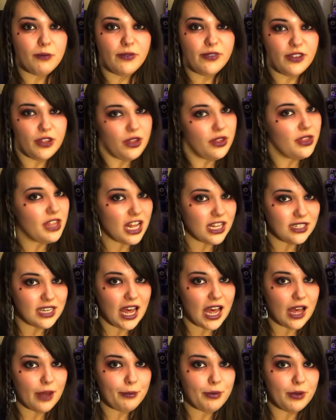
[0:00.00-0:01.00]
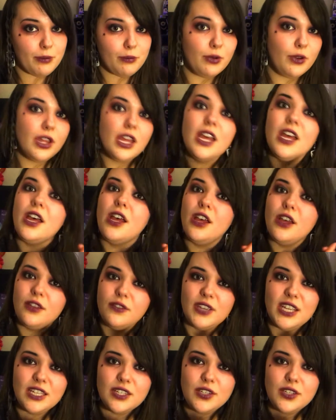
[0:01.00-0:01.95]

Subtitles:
for that to happen, but fingers